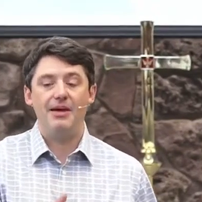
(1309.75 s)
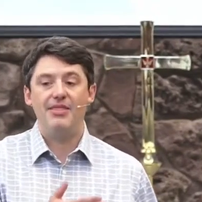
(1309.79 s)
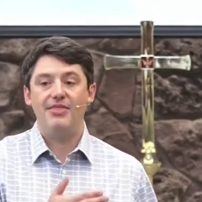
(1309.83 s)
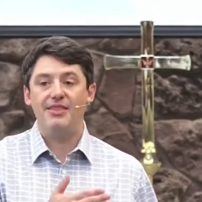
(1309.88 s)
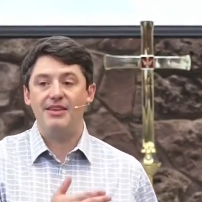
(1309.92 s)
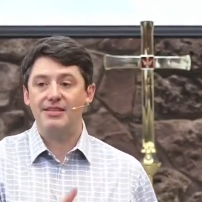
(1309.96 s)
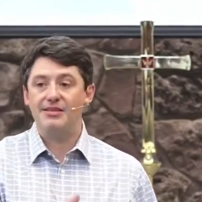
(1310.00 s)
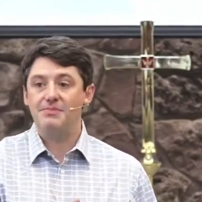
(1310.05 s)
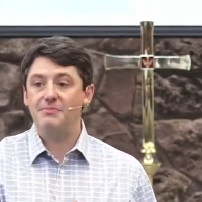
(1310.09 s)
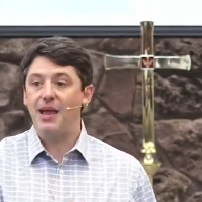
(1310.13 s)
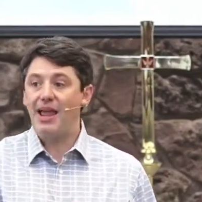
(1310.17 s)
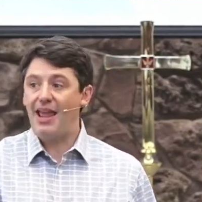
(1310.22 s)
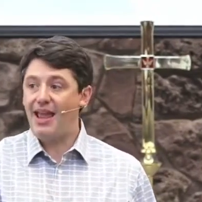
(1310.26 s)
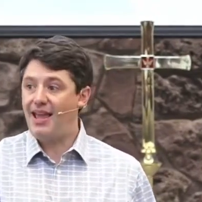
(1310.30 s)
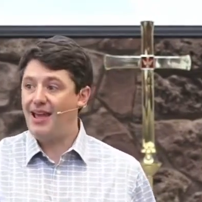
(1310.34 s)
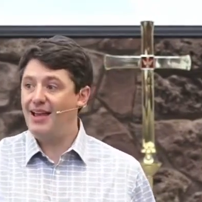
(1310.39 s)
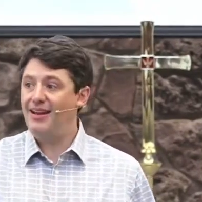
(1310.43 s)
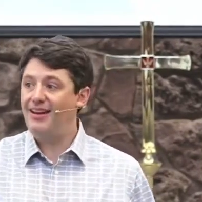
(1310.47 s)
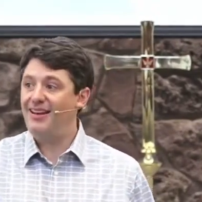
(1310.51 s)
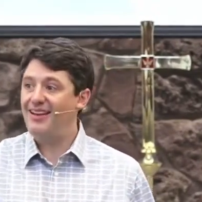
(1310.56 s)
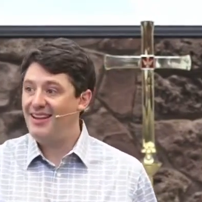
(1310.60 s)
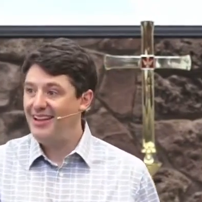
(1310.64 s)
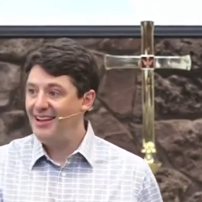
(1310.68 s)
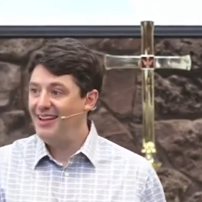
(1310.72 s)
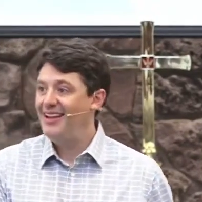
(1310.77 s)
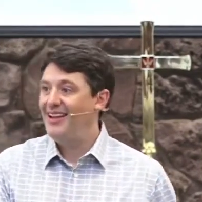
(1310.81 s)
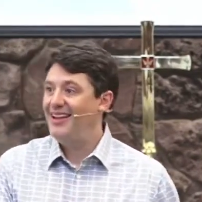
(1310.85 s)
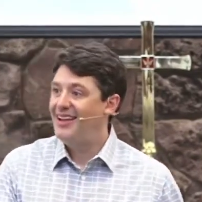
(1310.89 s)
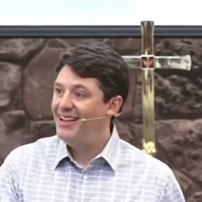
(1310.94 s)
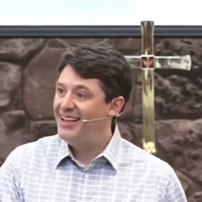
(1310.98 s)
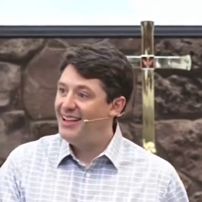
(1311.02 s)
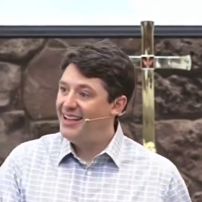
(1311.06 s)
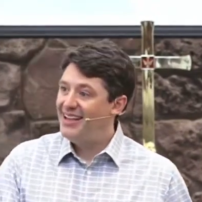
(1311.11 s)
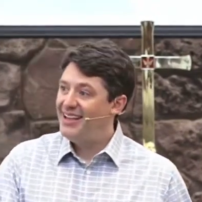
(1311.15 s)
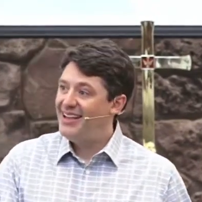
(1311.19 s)
And this man,
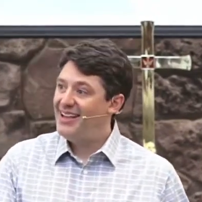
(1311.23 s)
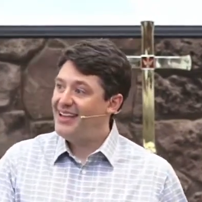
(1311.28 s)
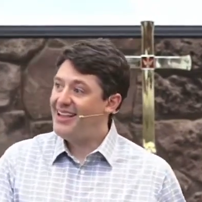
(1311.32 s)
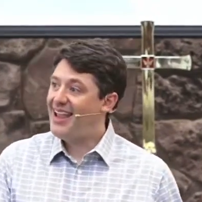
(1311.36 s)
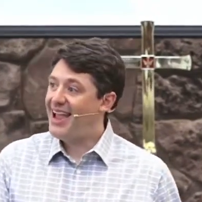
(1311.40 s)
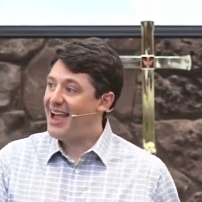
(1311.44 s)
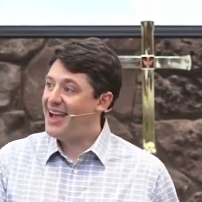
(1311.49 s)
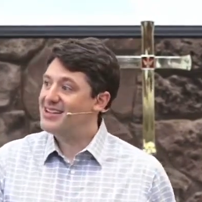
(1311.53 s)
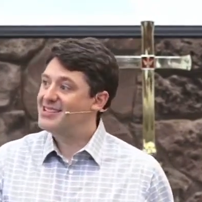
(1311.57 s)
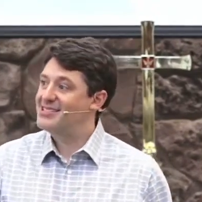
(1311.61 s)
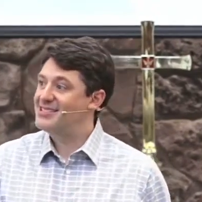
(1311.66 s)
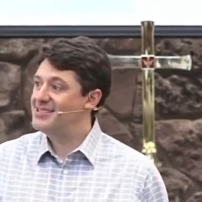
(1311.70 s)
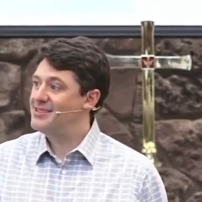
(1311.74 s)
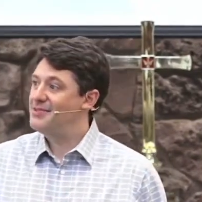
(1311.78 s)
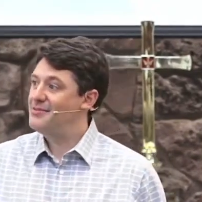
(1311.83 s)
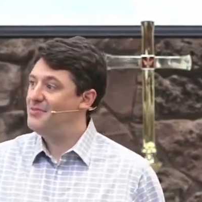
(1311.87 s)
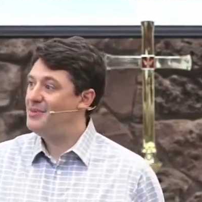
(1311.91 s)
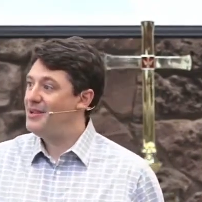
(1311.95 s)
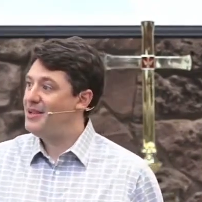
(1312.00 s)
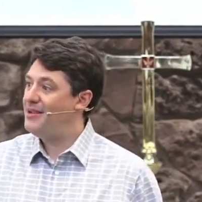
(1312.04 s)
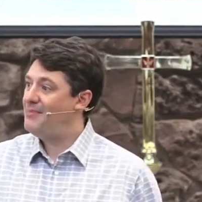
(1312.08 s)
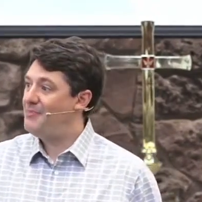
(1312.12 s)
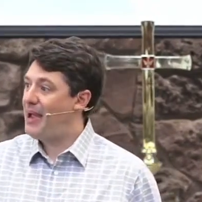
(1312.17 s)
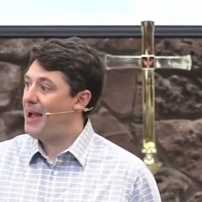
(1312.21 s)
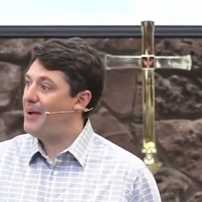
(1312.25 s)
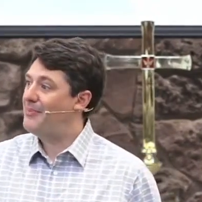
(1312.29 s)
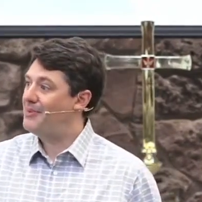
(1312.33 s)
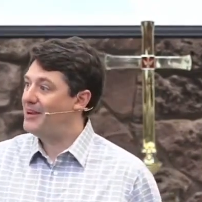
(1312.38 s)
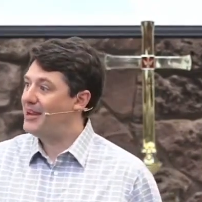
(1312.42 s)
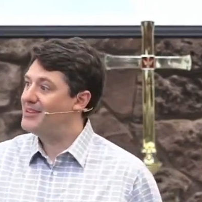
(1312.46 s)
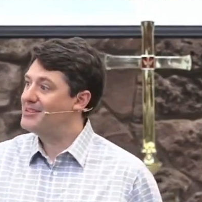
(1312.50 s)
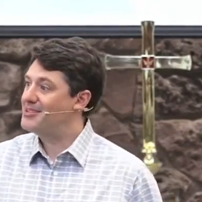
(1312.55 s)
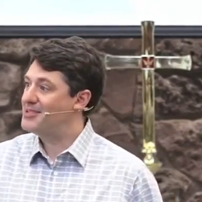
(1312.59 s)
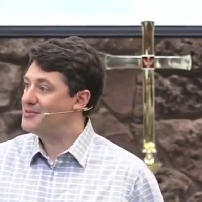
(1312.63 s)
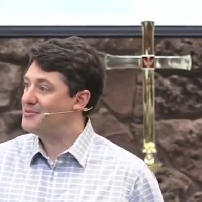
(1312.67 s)
he asks to be
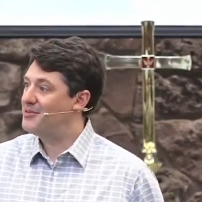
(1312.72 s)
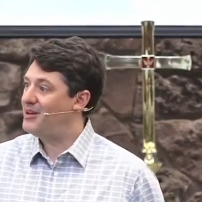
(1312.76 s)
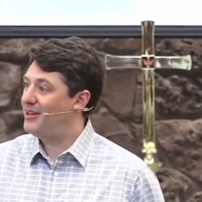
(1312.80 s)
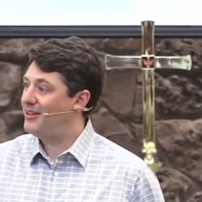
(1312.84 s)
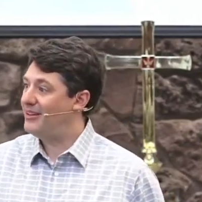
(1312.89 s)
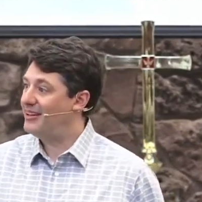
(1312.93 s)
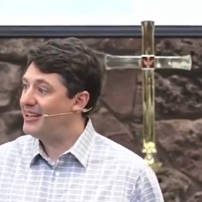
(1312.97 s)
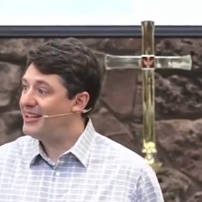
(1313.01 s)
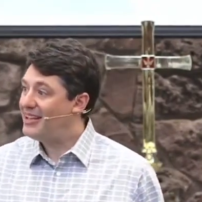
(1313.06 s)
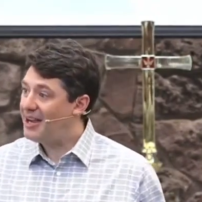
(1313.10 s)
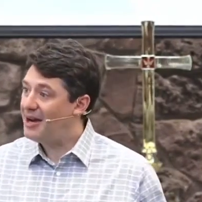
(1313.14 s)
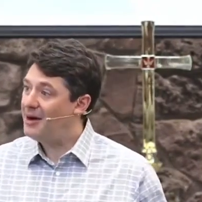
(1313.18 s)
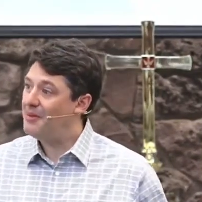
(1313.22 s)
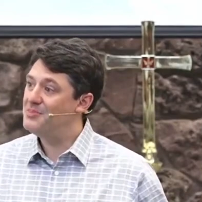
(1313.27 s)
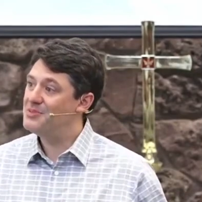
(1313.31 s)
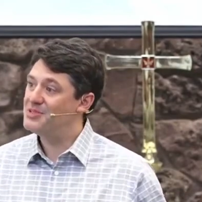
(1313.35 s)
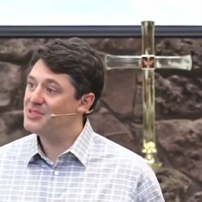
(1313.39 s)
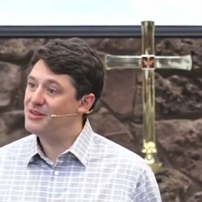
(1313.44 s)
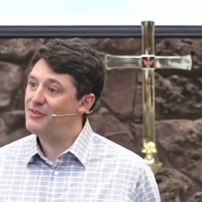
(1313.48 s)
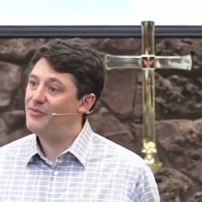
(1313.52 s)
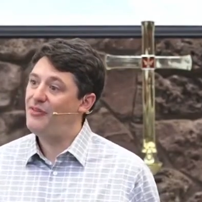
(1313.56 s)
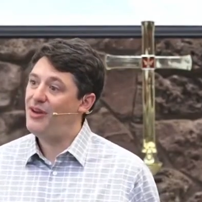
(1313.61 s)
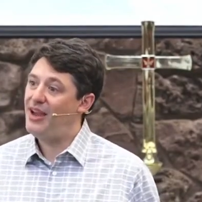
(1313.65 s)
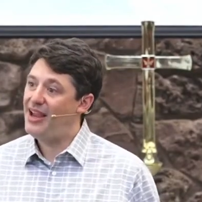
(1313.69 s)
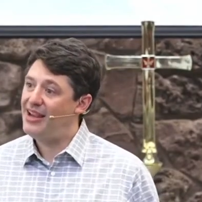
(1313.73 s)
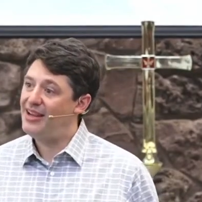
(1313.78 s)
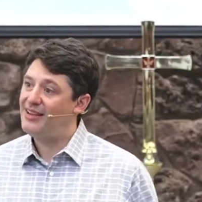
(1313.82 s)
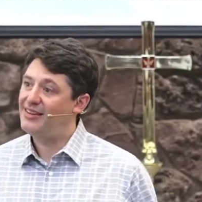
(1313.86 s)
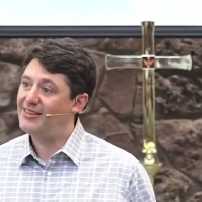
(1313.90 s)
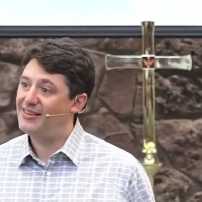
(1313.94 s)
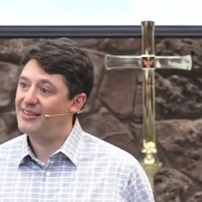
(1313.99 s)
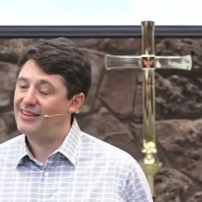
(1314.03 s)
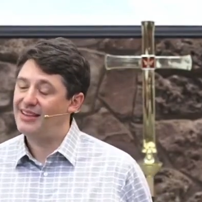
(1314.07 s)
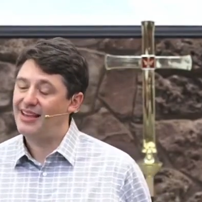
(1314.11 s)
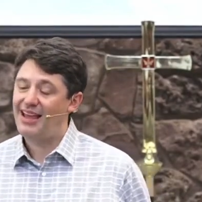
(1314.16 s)
baptized as well. He comes to
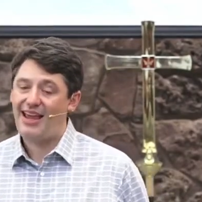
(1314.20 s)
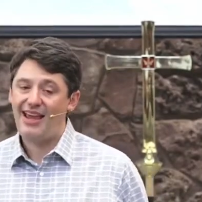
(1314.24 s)
faith.